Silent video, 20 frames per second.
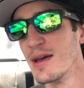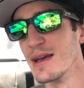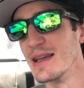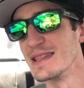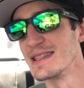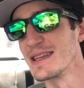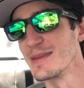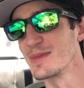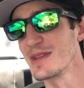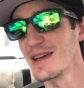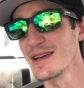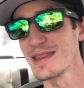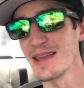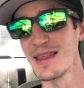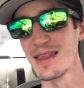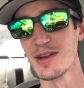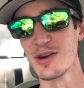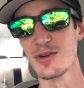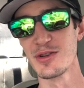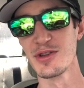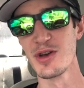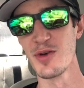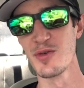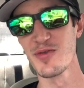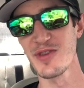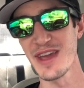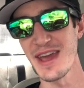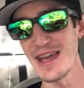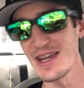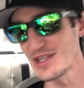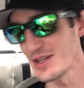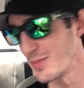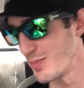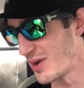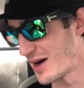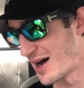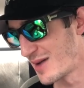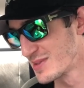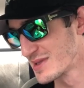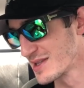It seems like that little notification
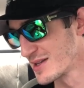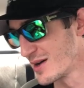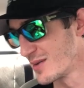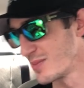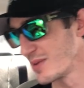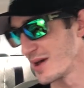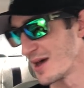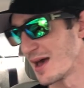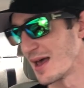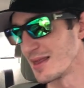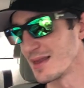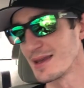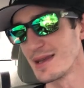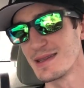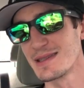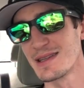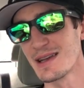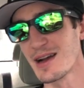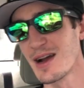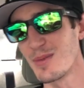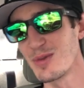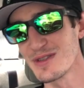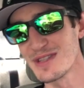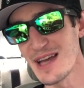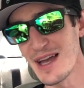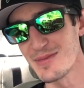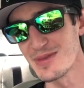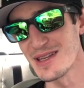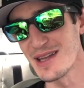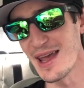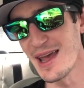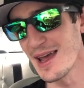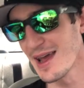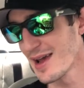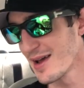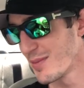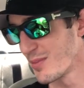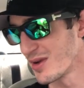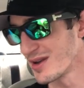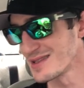pops up at least a couple times a
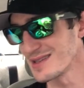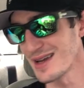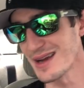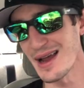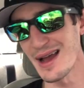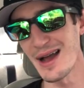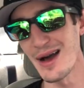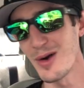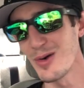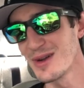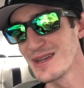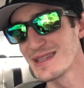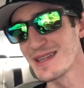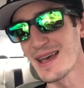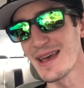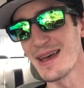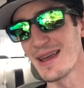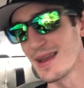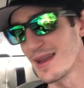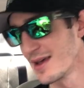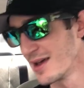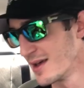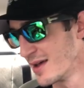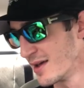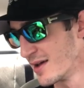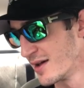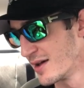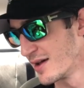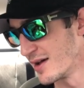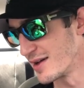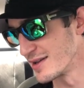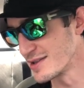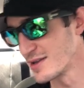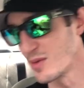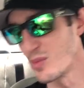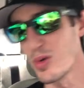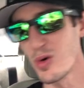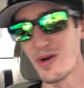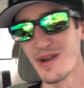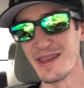day, but it's like always at a
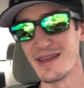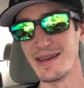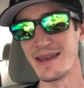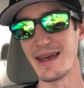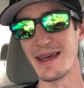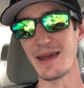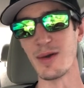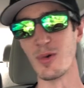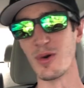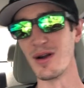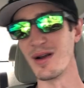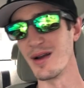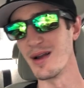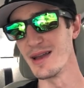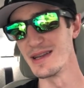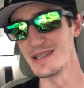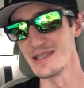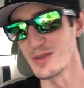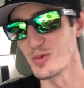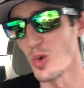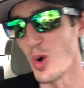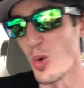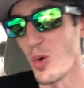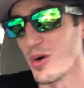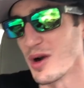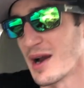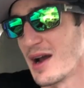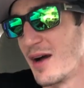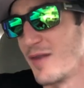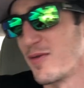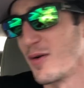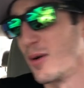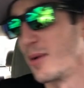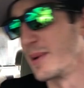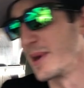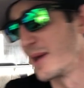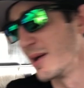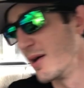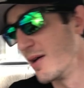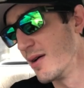certain point in the day where it just won't work out for
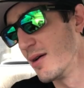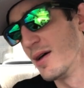me.